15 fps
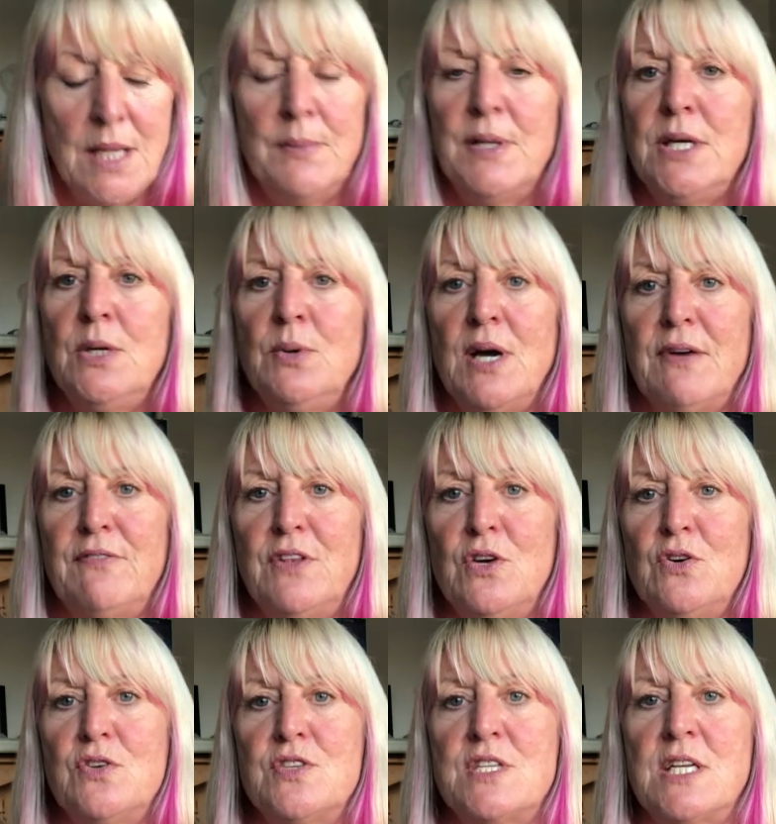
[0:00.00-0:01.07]
but you have the
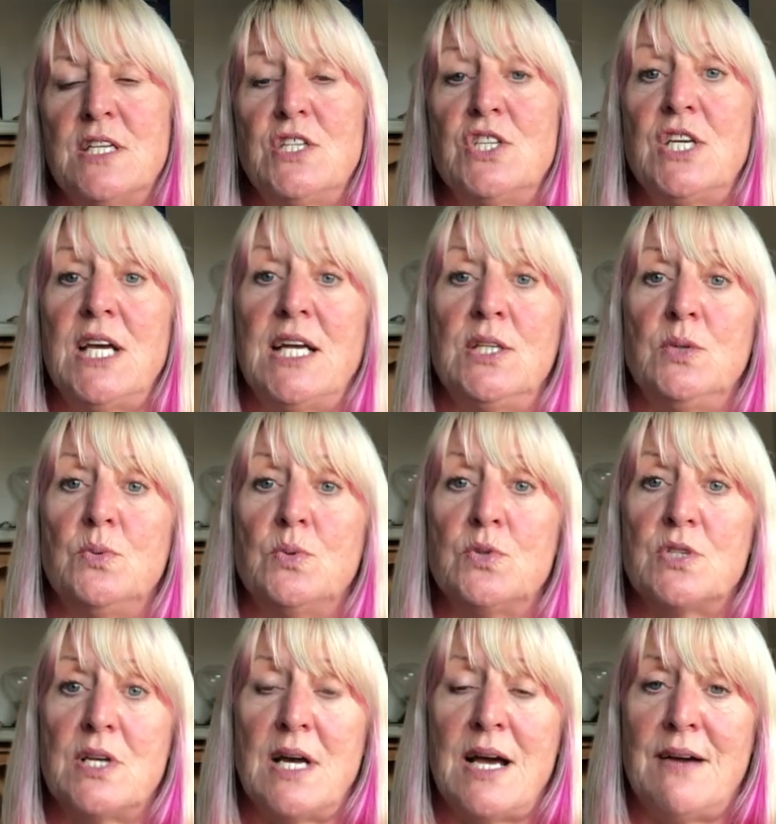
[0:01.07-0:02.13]
earth's energy and you
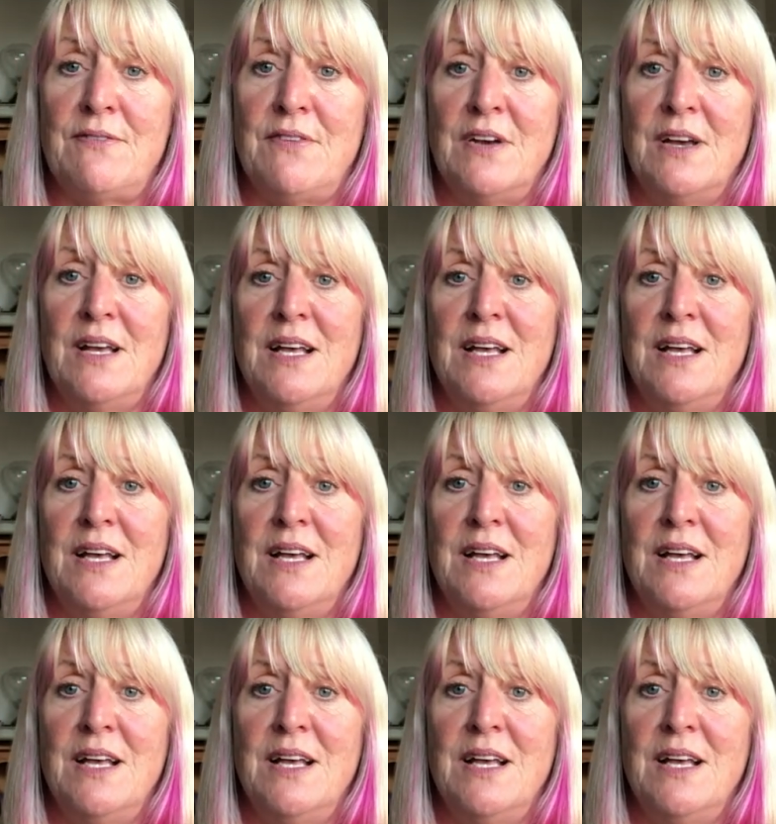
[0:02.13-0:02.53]
also have